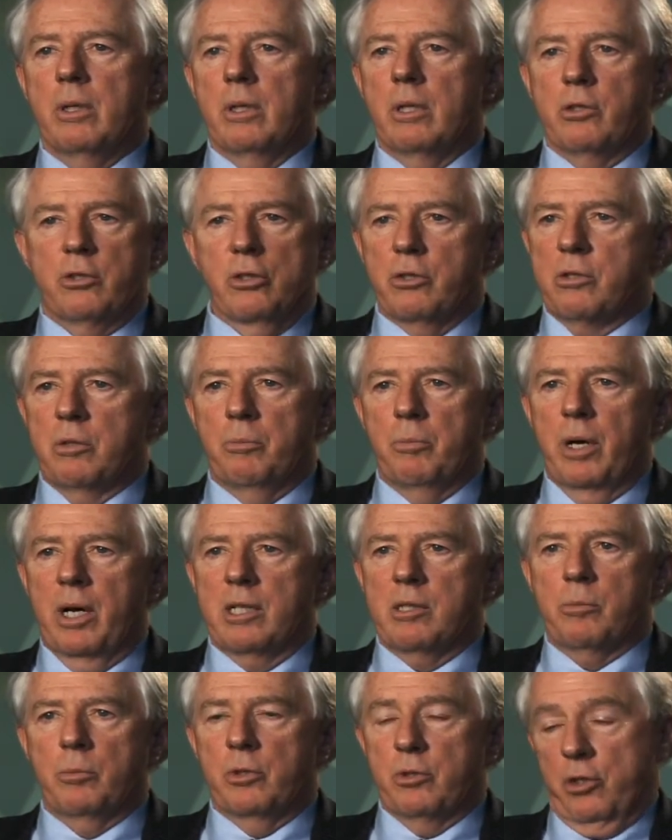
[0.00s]
It's just
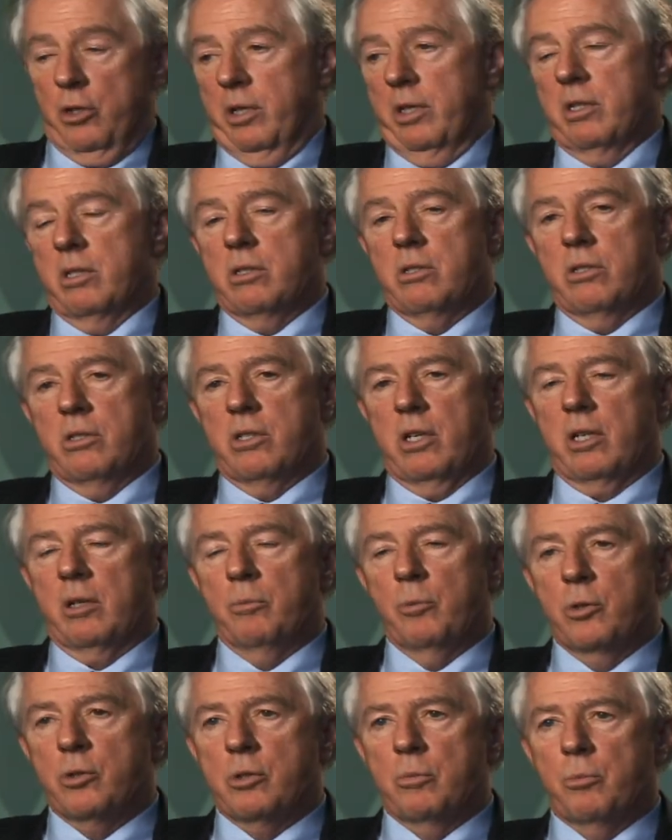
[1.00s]
impossible. China is the second
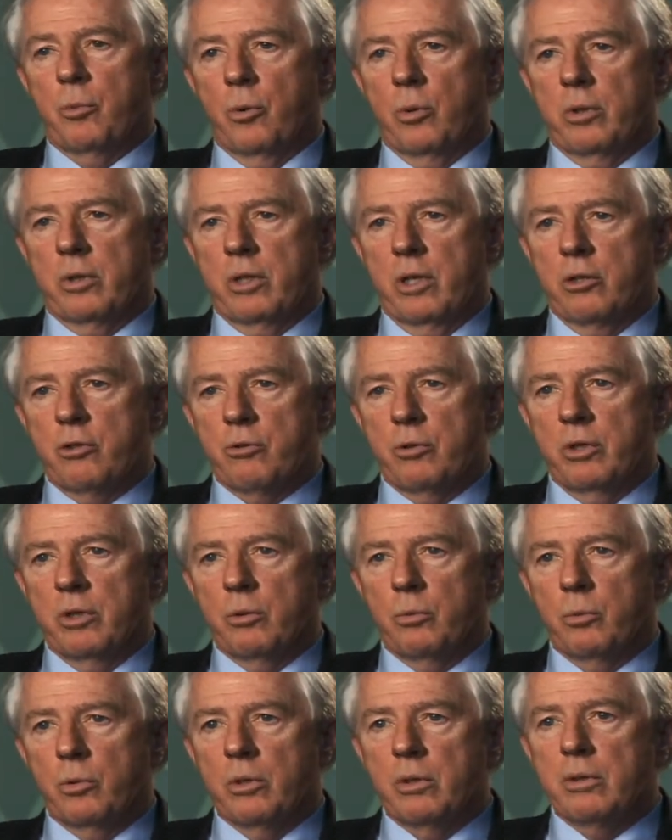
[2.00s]
most important country in
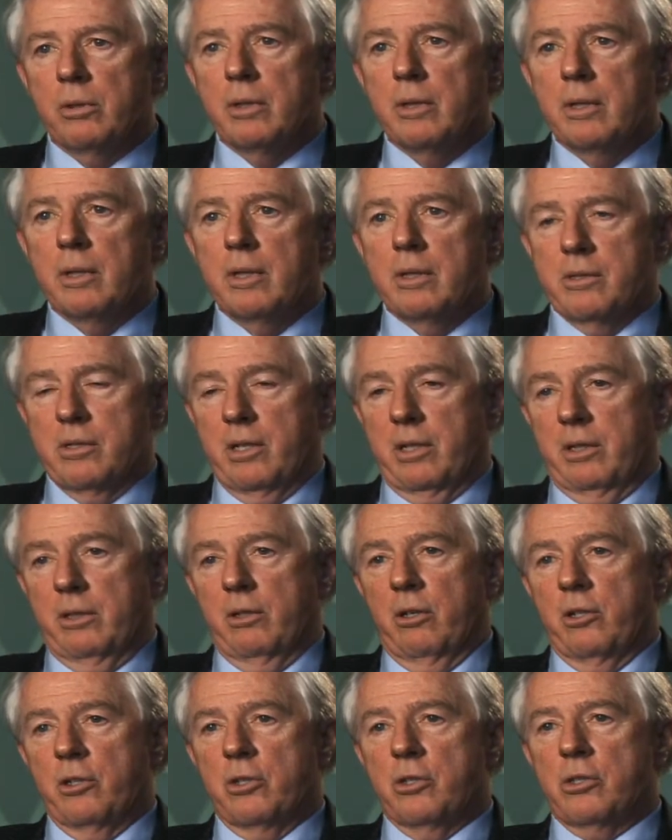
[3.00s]
the world, second
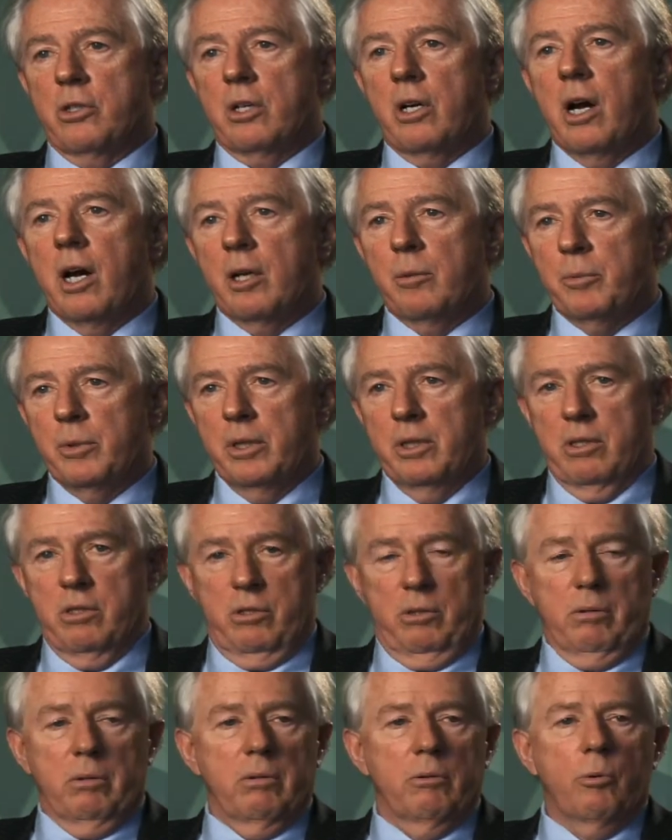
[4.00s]
largest economy. It's
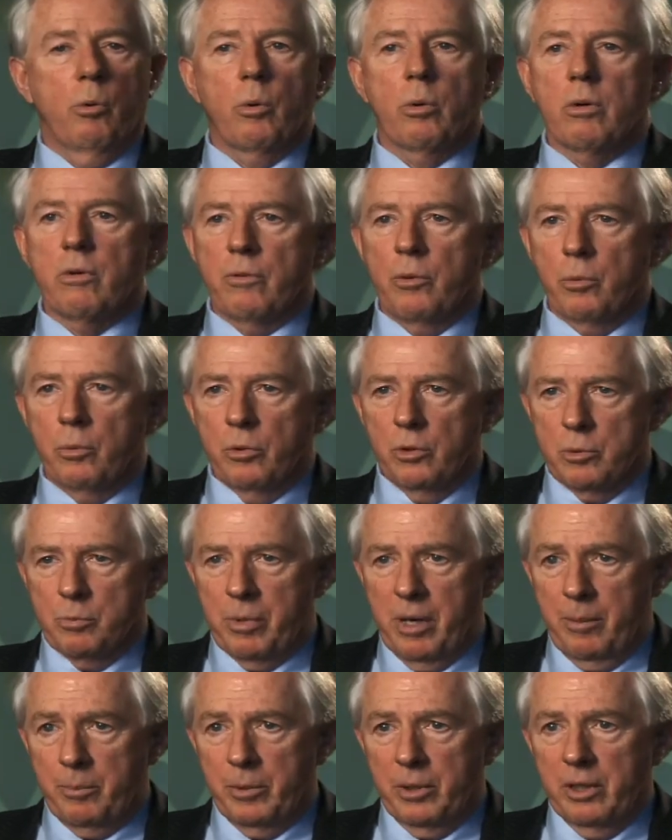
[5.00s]
a quarter of the world's
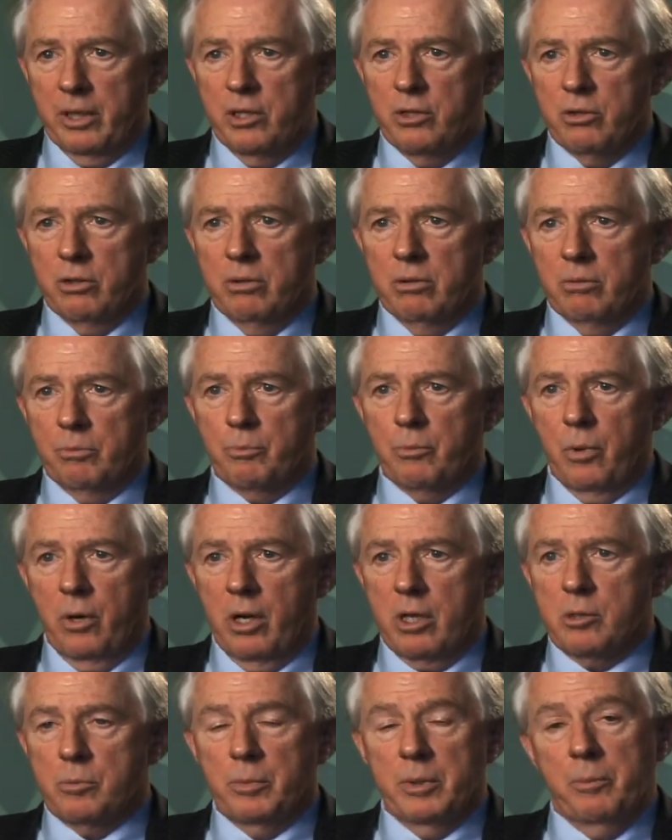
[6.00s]
population,
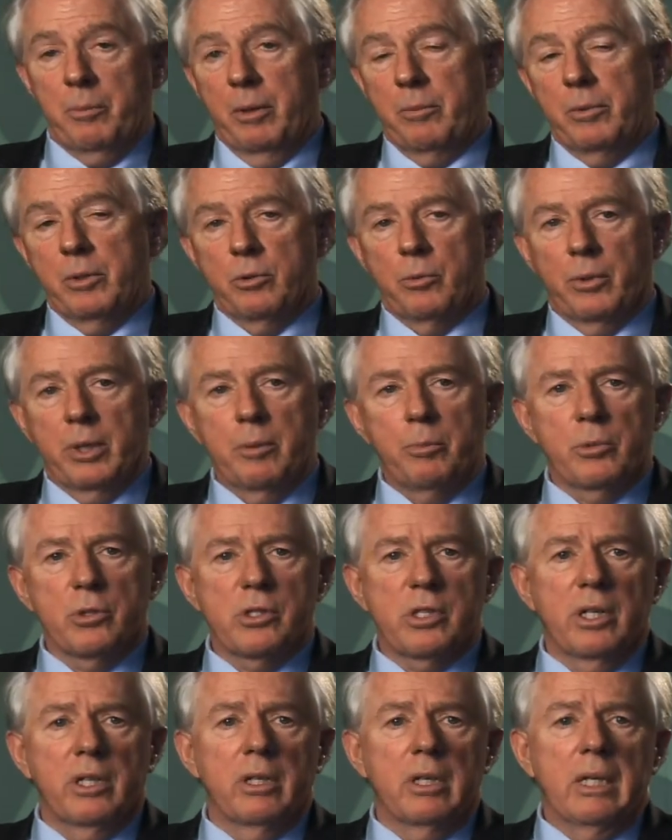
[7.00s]
approximately maybe
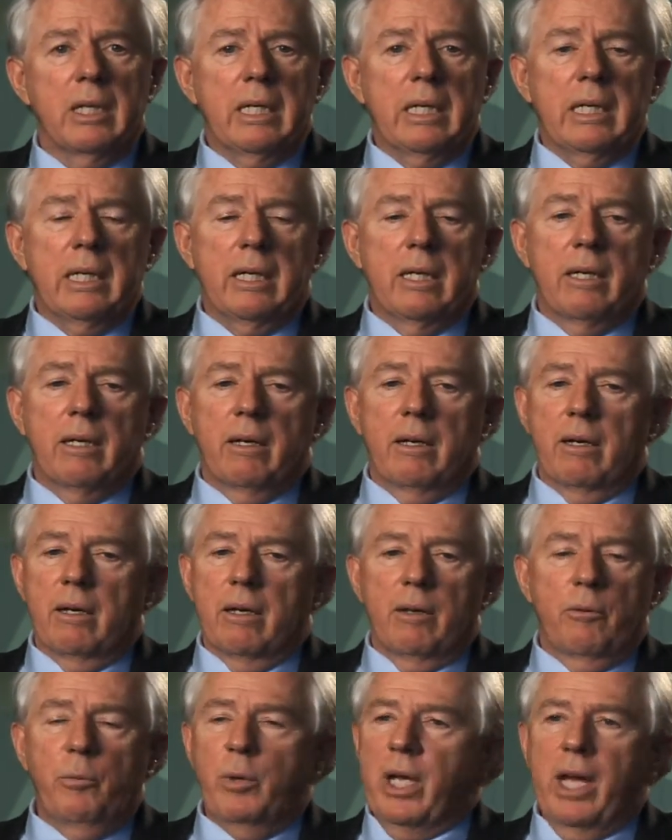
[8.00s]

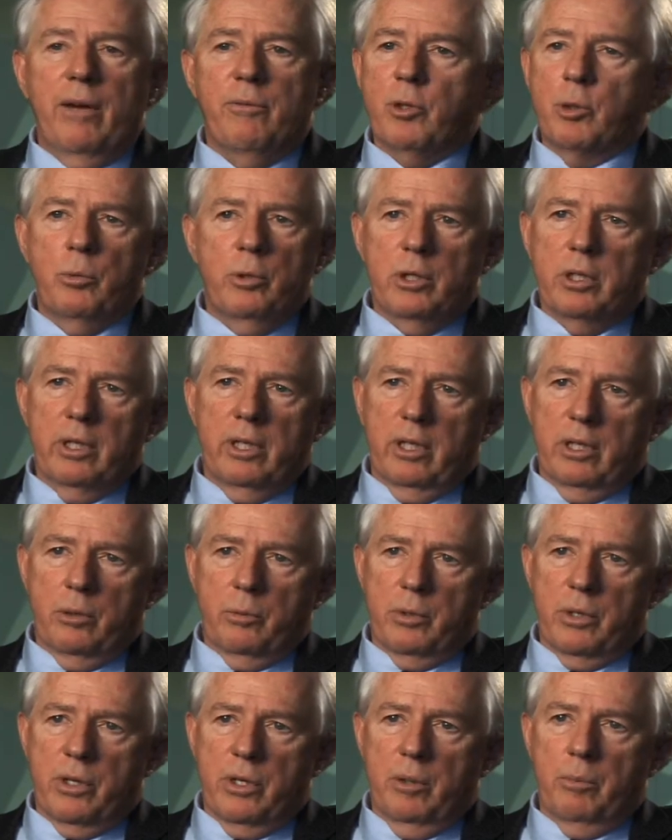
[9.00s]
20%. We have to work together
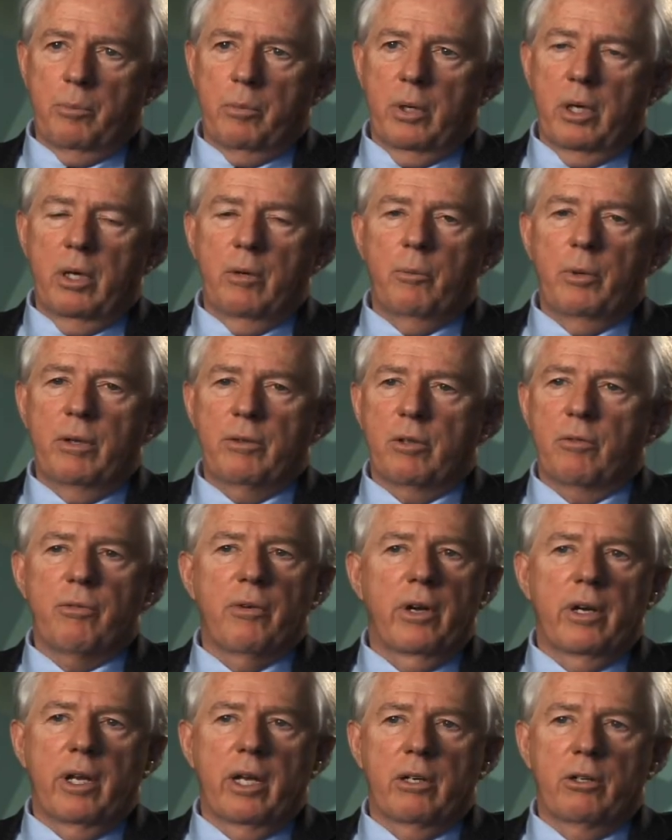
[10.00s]
with them, and we have to
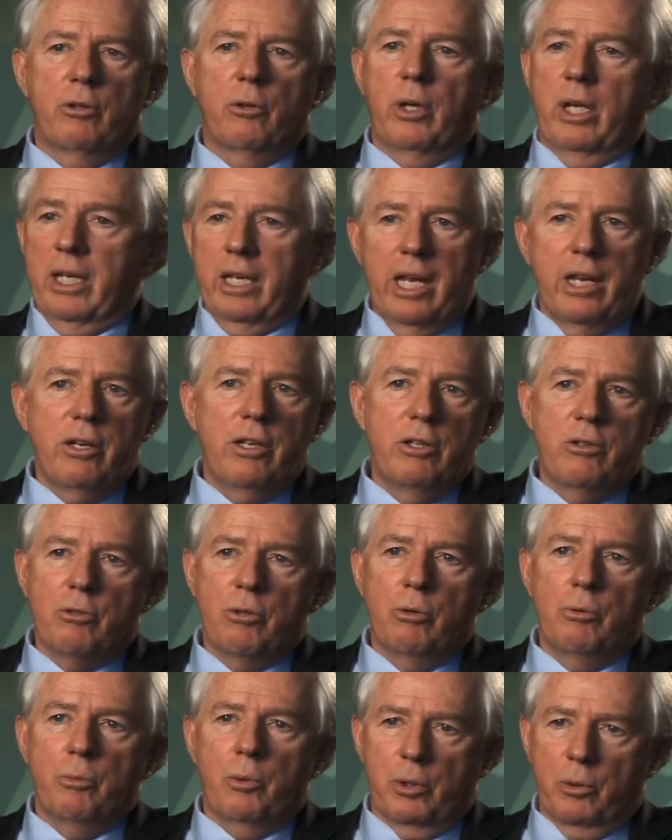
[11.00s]
find how to do it. And they need
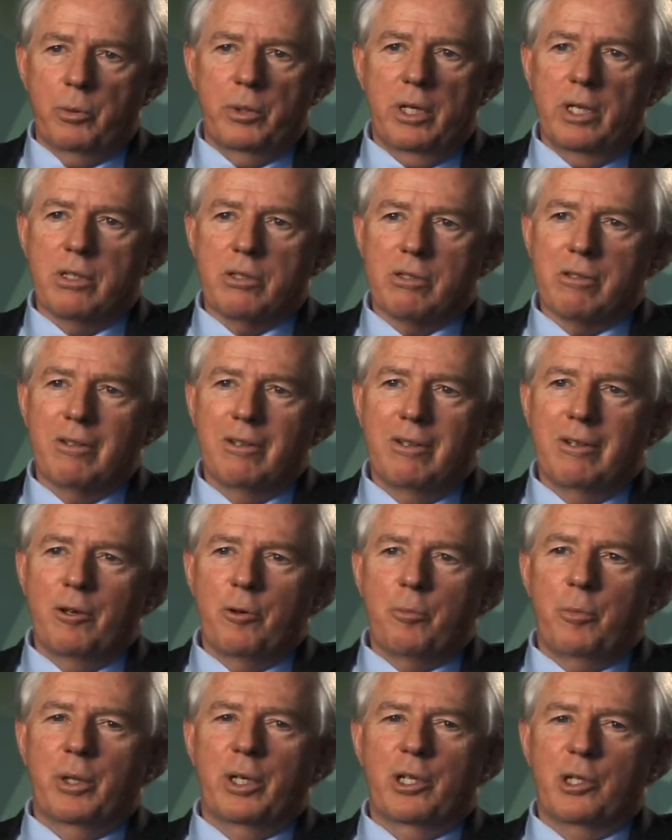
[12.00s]
to work with us,
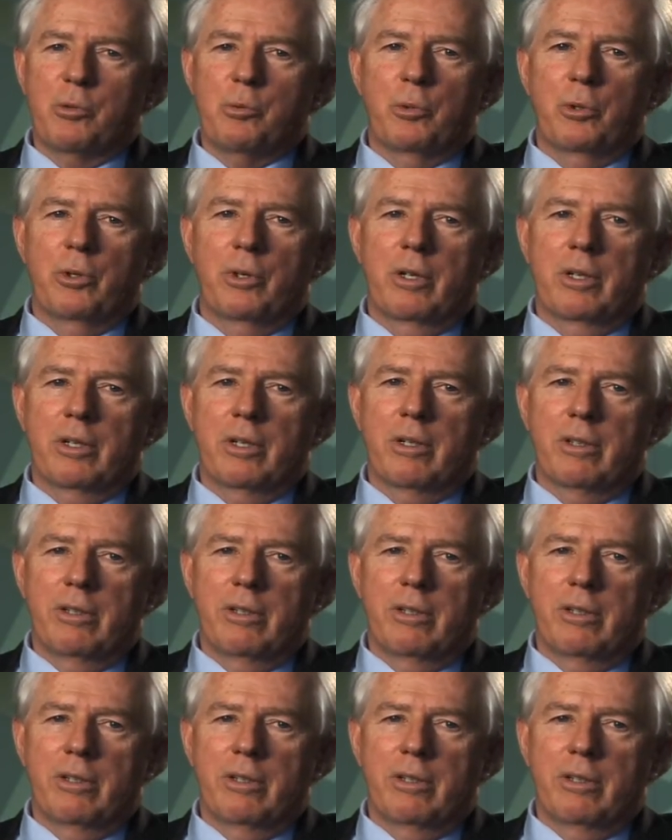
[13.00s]
because we're